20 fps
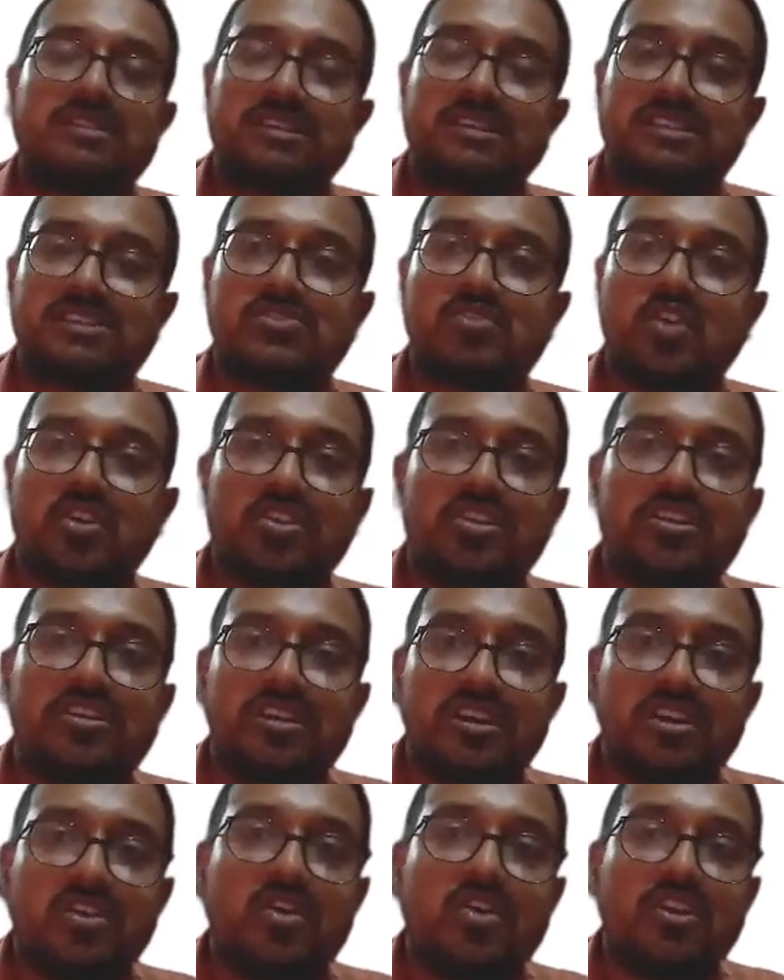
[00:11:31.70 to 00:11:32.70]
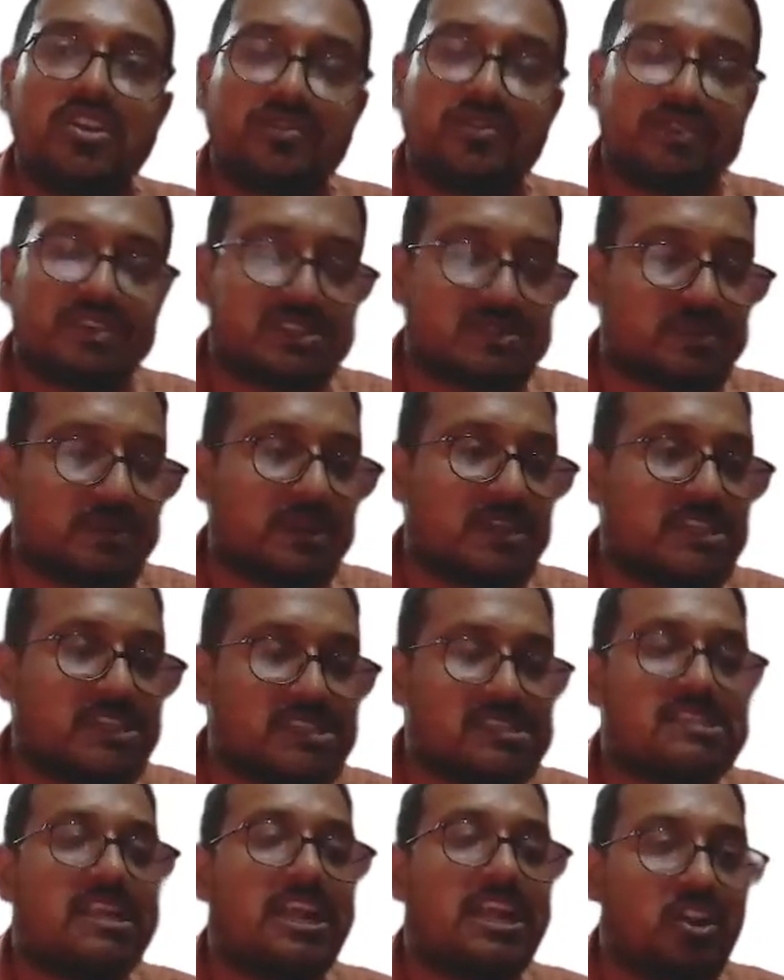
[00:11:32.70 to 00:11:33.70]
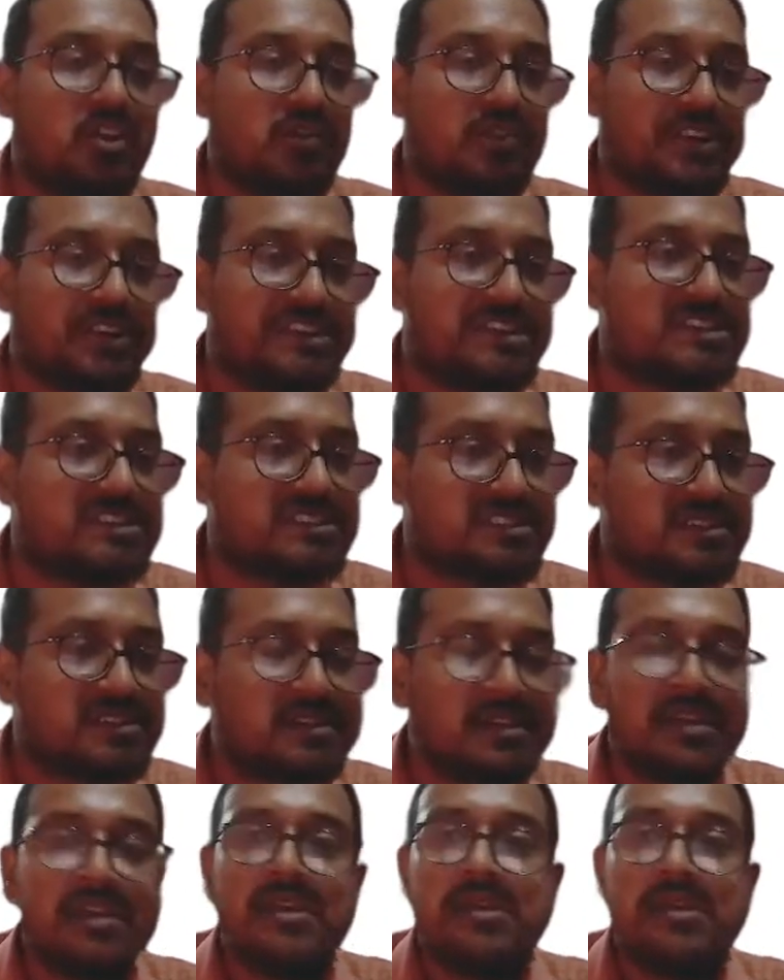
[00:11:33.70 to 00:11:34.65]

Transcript: This is not return on investment, this is rate of interest.